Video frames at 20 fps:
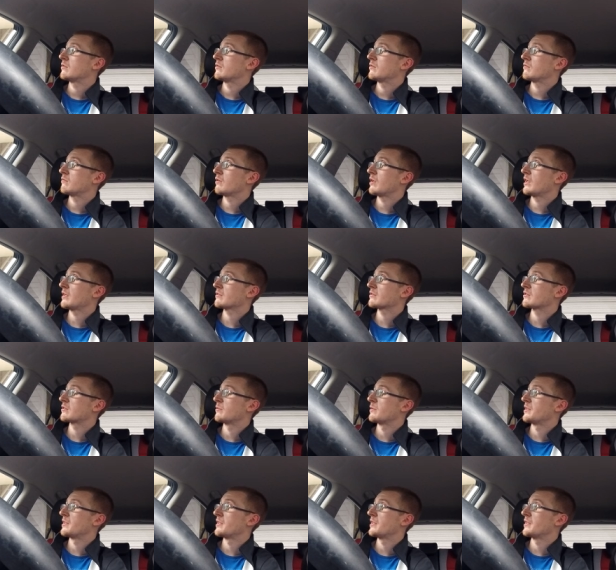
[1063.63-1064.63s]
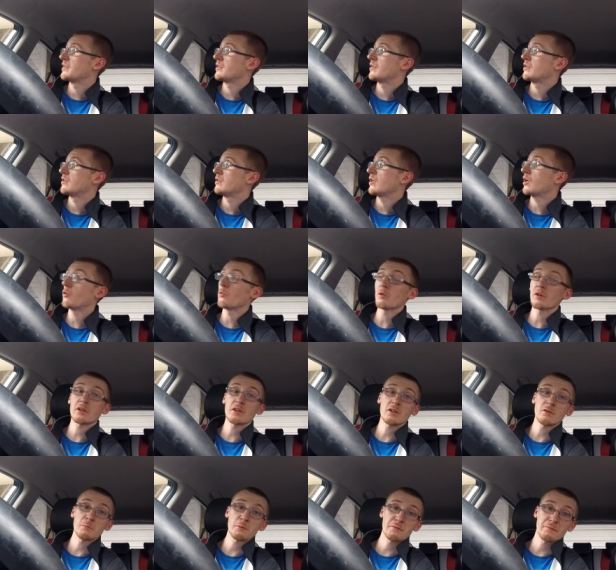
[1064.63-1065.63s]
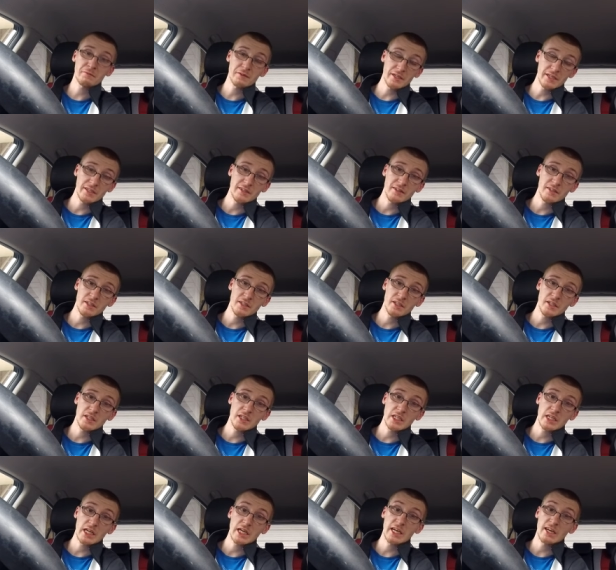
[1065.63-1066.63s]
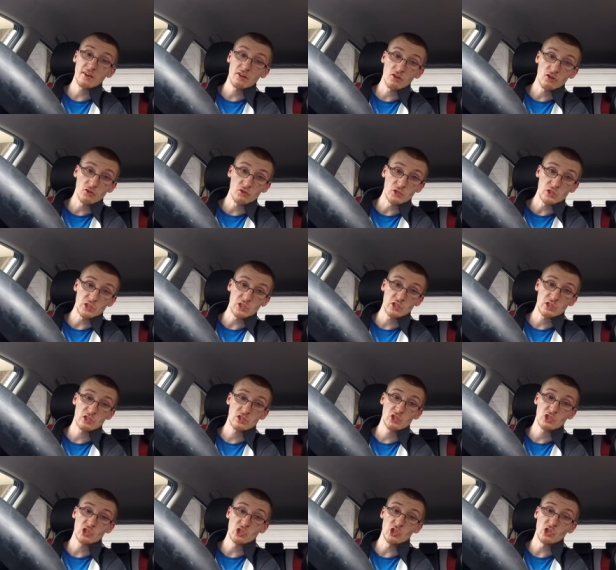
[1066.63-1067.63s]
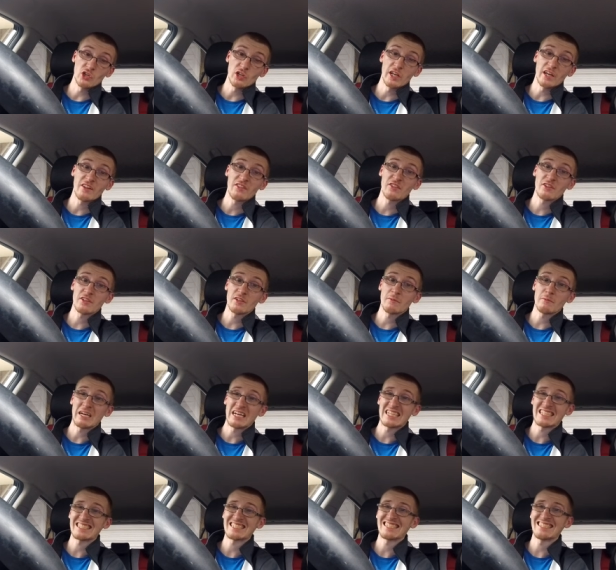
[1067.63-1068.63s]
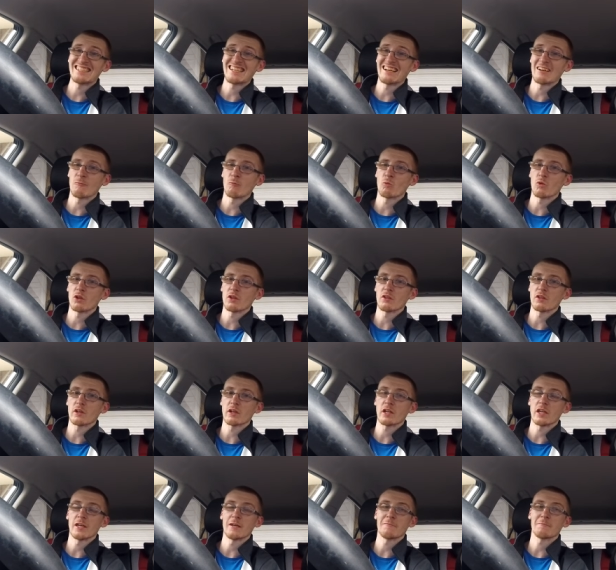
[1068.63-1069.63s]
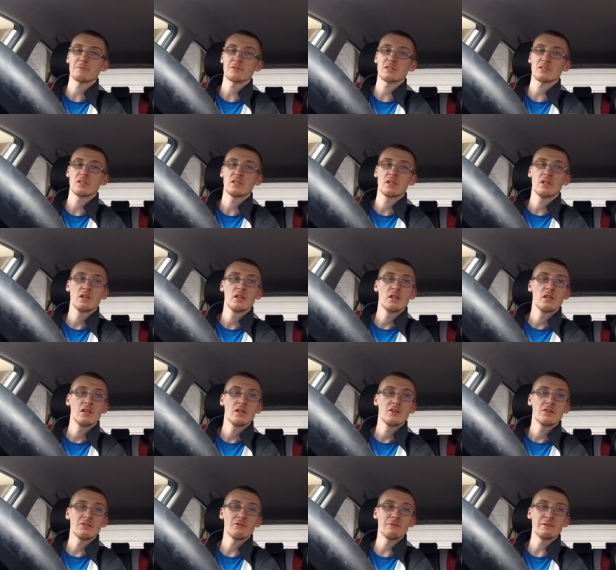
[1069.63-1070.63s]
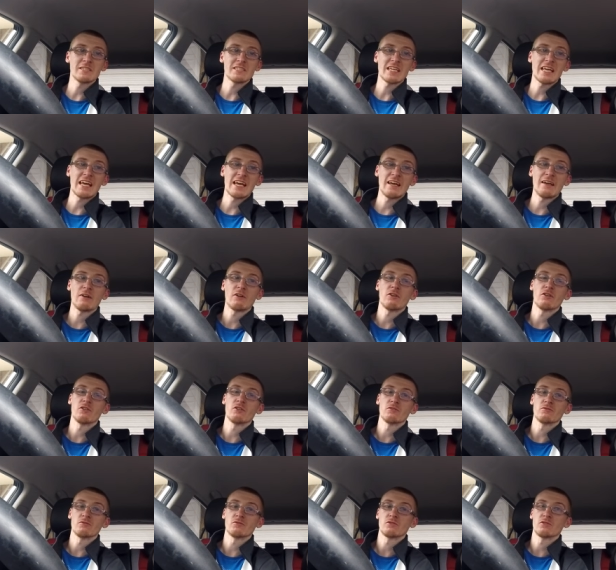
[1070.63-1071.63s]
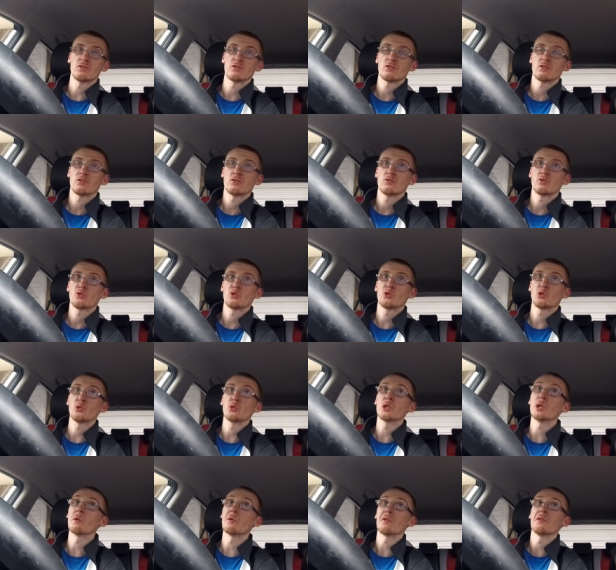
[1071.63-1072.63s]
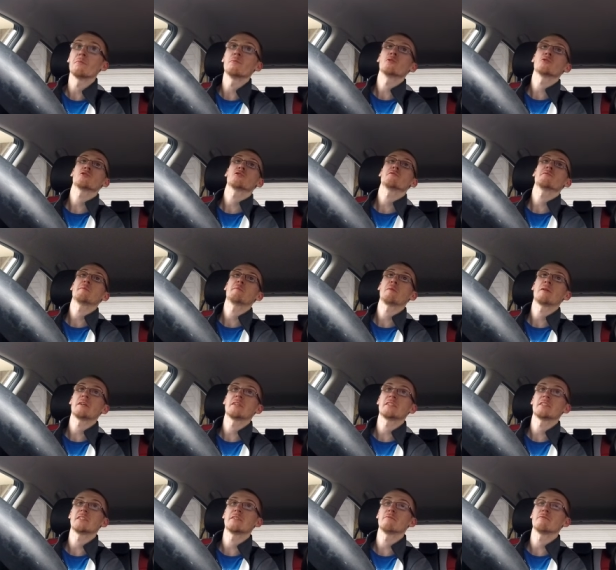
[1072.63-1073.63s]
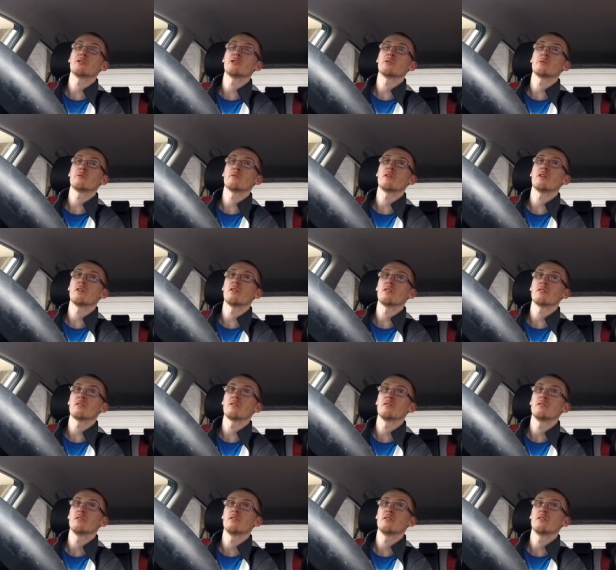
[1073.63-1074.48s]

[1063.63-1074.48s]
What else do we need? Oh, we're going to be fitting the air horns shortly. I think you might see that in one of the clips. There is air horns to go on the bus to replace the original horn.